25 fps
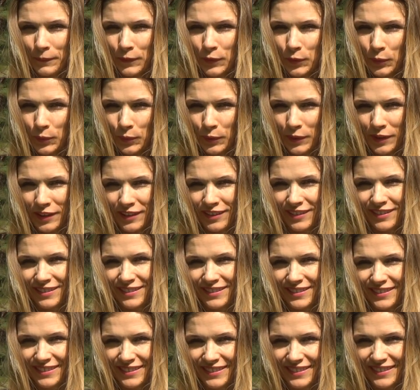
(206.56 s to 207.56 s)
Do it.
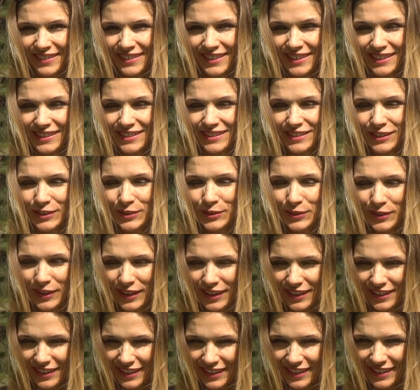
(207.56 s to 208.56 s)
It's a good
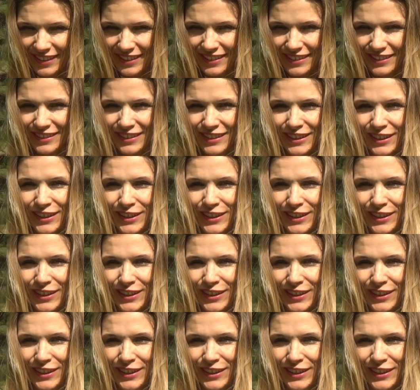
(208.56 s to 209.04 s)
idea